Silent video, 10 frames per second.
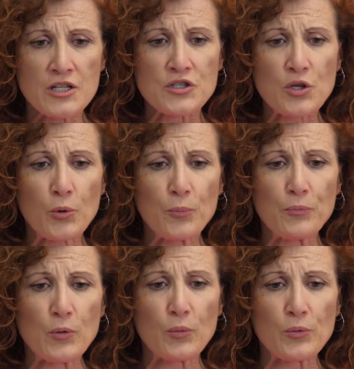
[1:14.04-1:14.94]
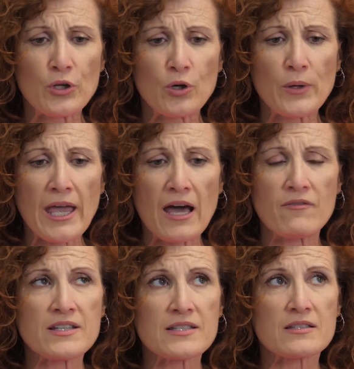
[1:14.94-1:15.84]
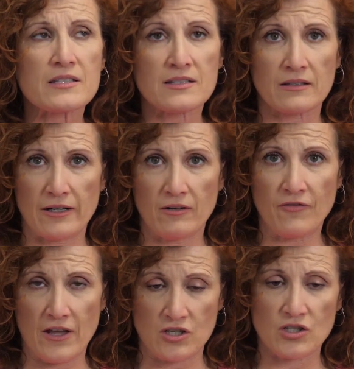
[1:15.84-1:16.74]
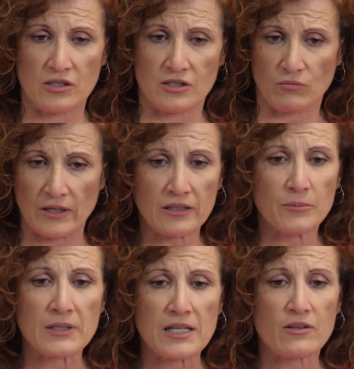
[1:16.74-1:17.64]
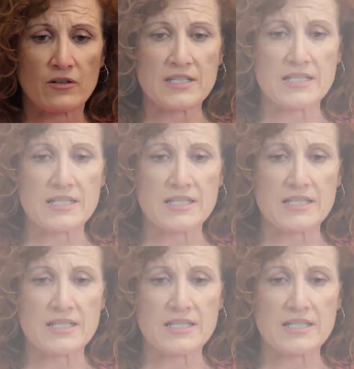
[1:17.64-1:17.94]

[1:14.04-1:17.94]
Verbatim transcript: So, you know, we have this this layer of fascia directly beneath our